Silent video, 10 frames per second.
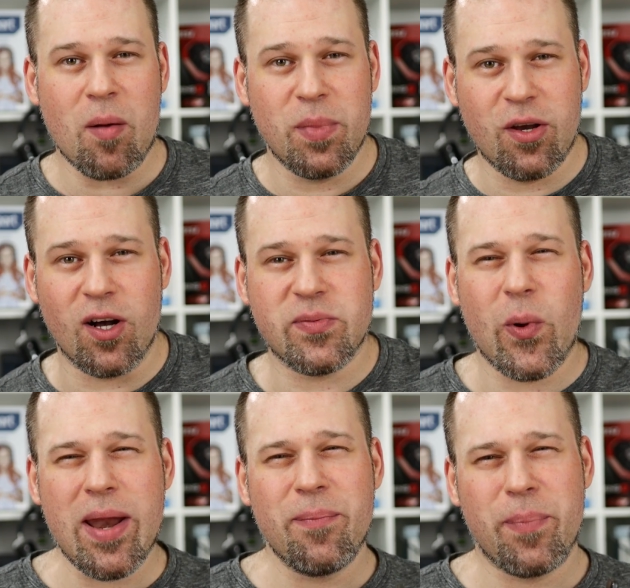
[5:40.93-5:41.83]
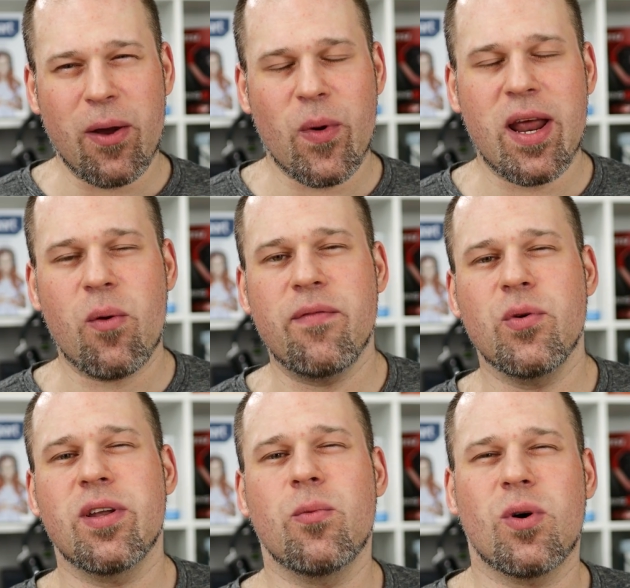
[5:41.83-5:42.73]
Because back when I
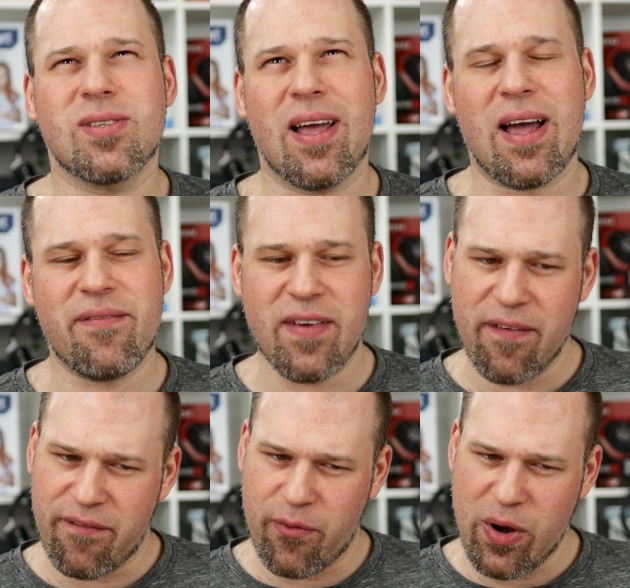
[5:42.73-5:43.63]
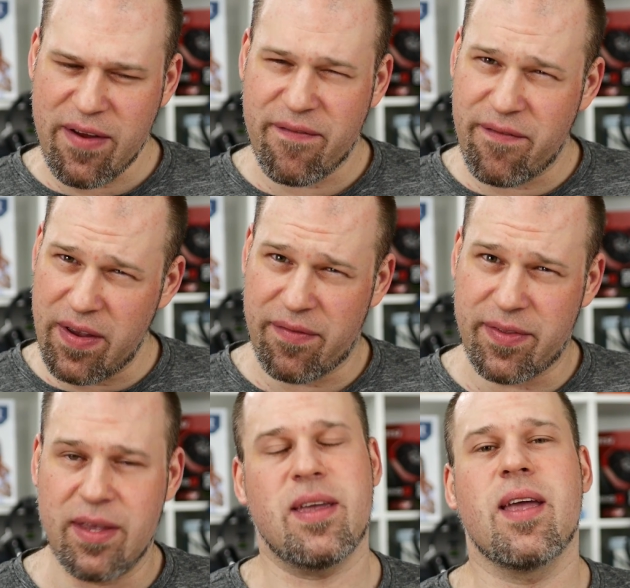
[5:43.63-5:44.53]
reviewed it, it was like, I think
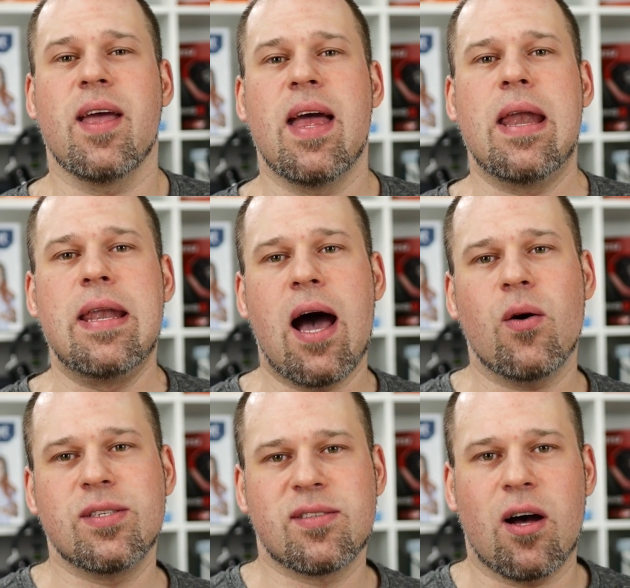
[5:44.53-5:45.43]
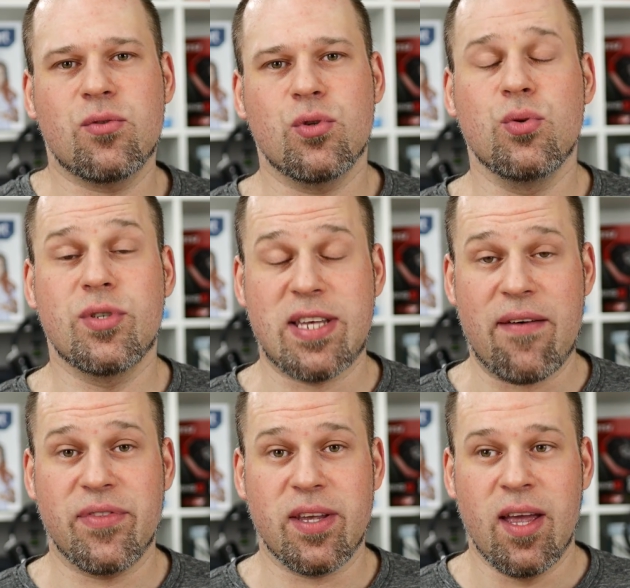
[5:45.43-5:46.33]
350. Now it's down to
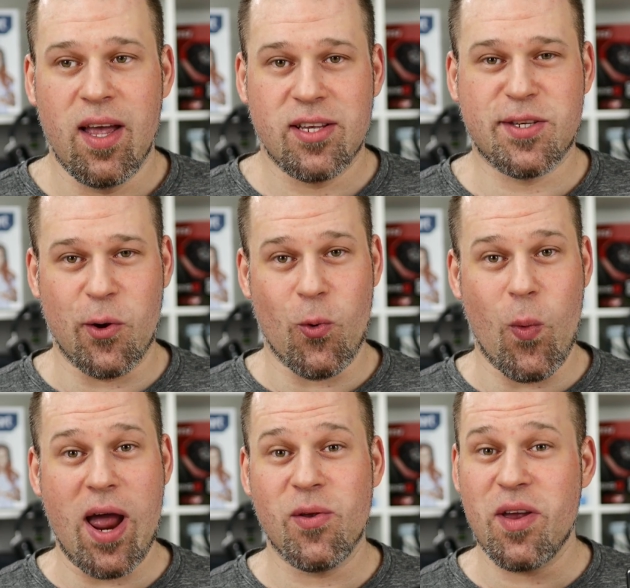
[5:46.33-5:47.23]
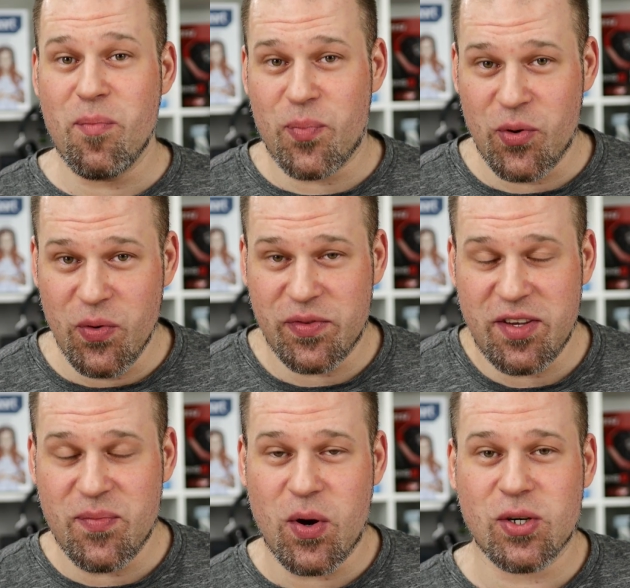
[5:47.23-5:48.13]
270. So value improved
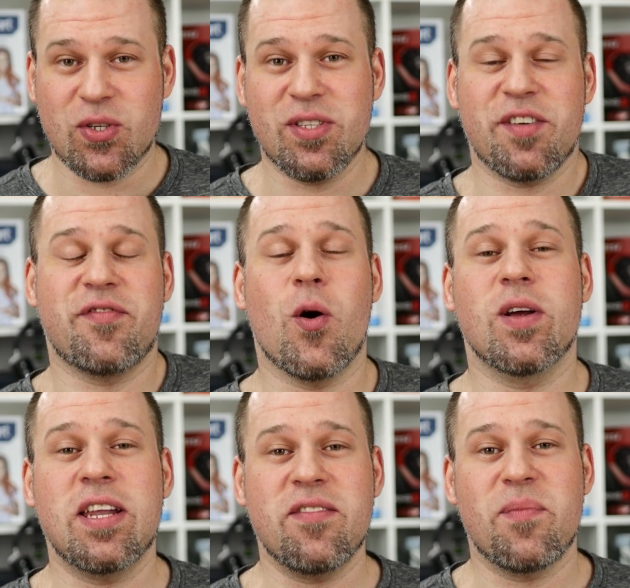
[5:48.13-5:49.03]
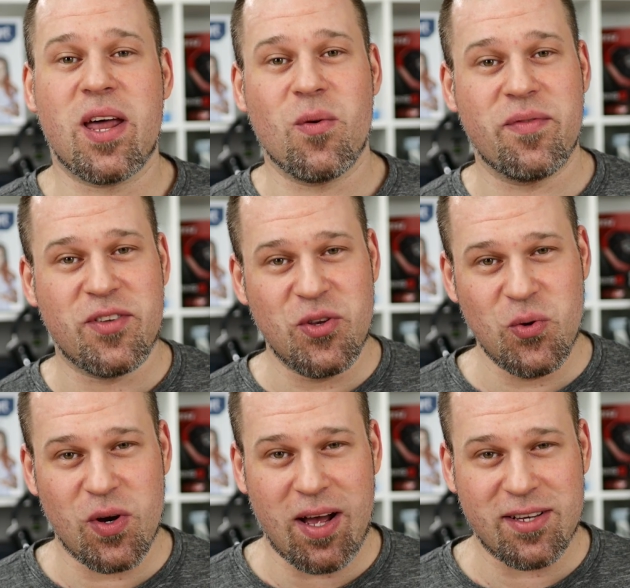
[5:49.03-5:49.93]
even more so, and the phone got even better with the
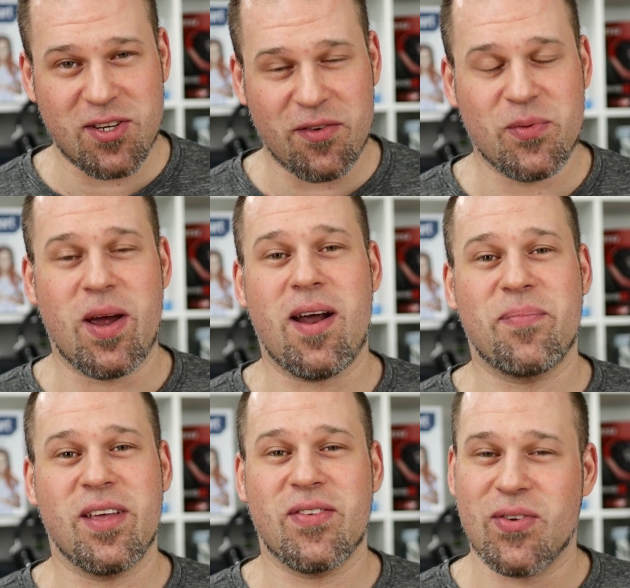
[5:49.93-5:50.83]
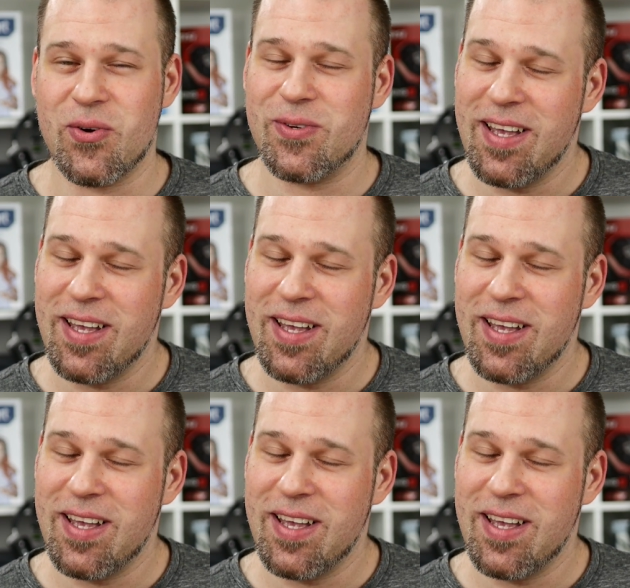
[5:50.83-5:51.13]
newer software updates.